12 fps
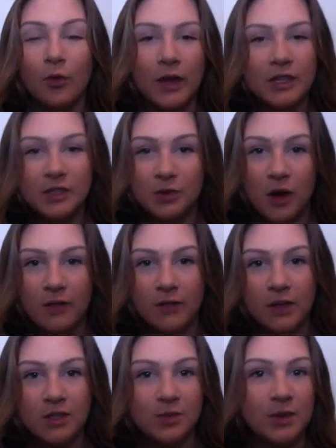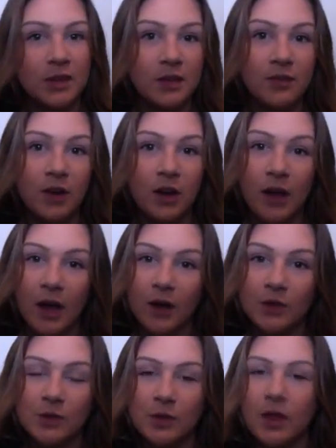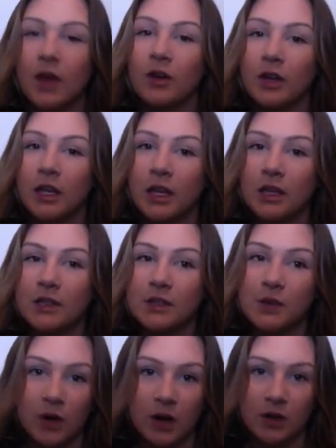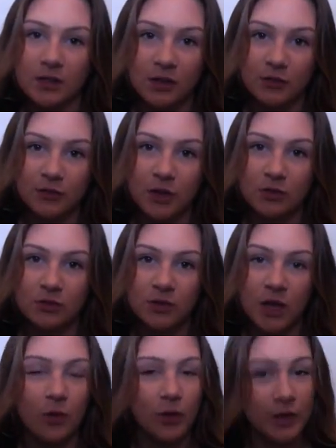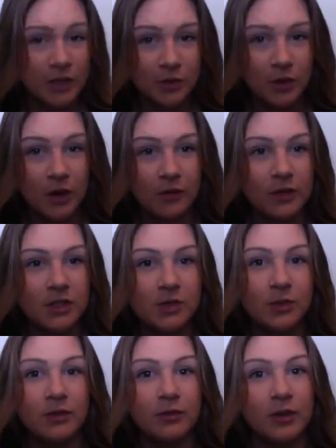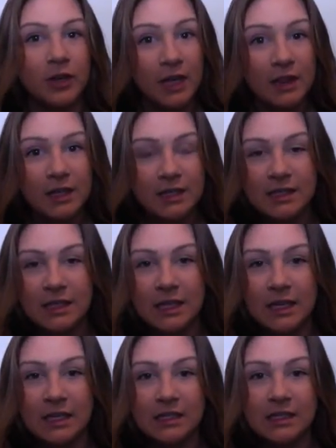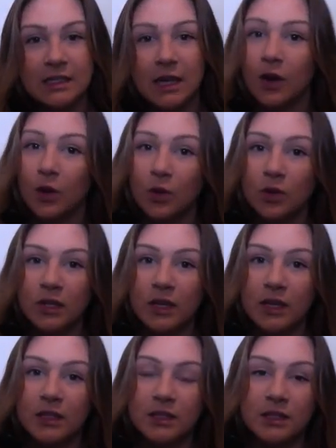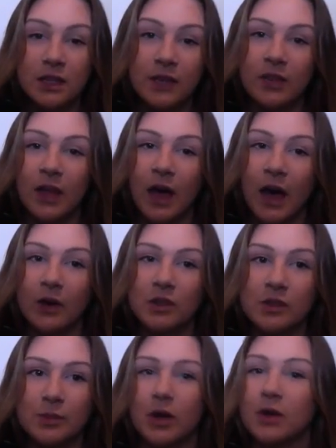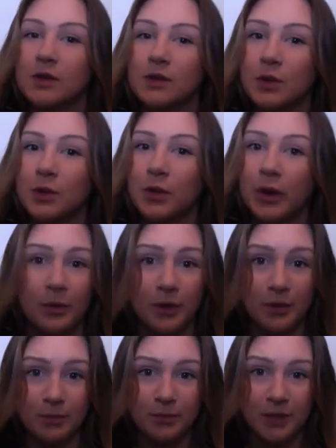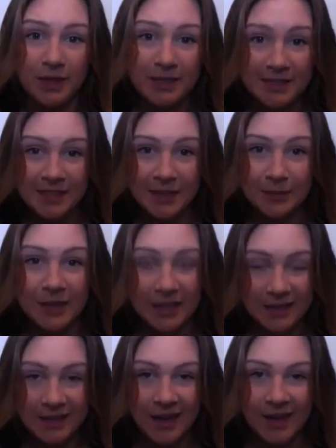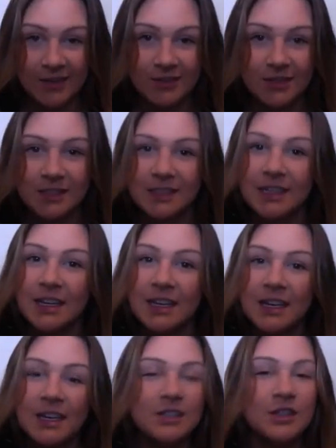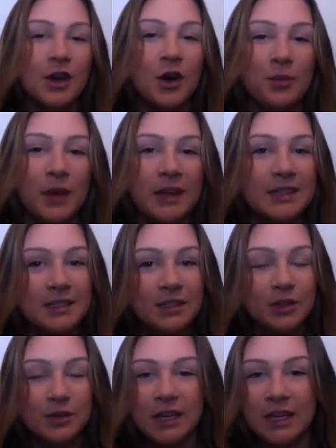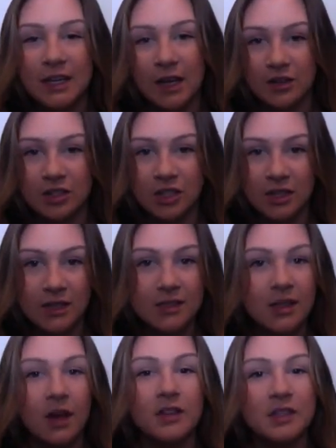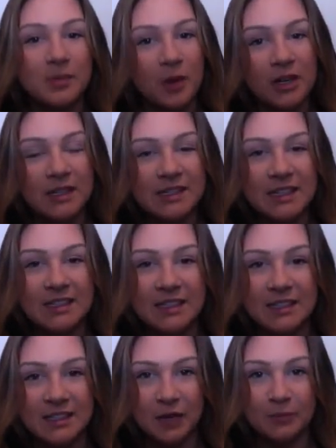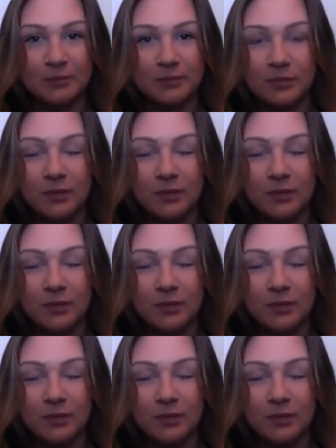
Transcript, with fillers: Way too often do we leave our house without our keys or our cell phone, and way too often do we forget these things, not only leaving the house, but also where we place them in the house. So, my new technology is called the Sparty Sync System.